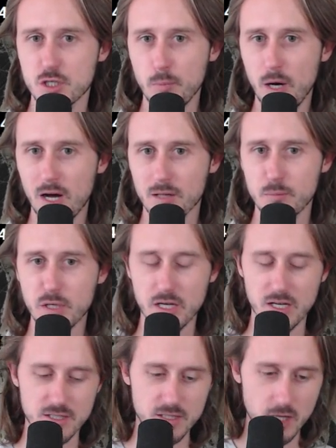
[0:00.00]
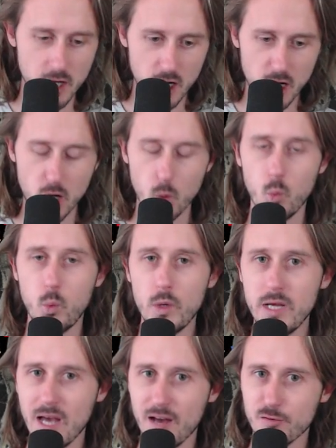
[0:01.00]
spot because
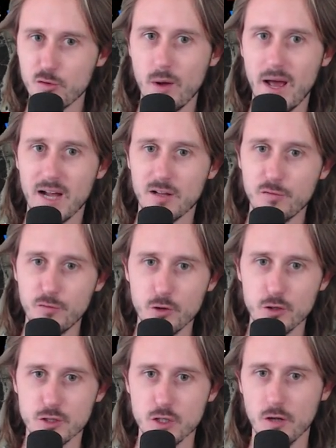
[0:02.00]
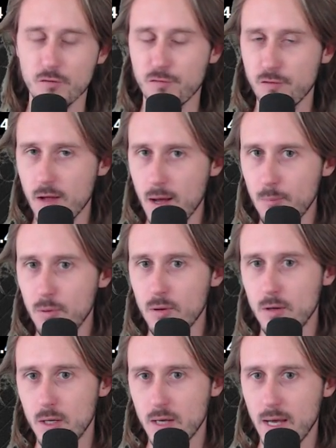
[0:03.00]
we have to act first on flop
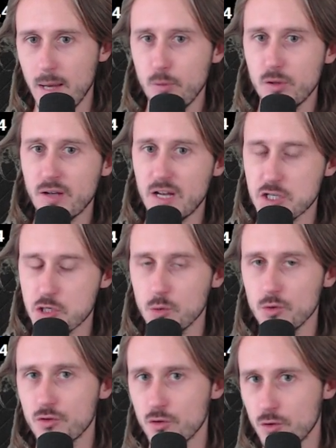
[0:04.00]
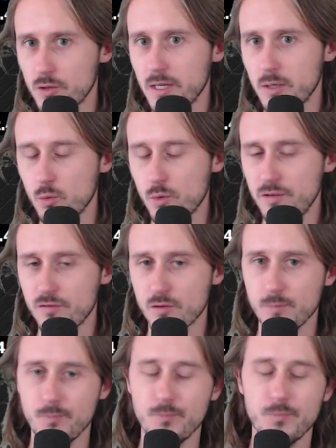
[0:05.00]
and potential turn and river.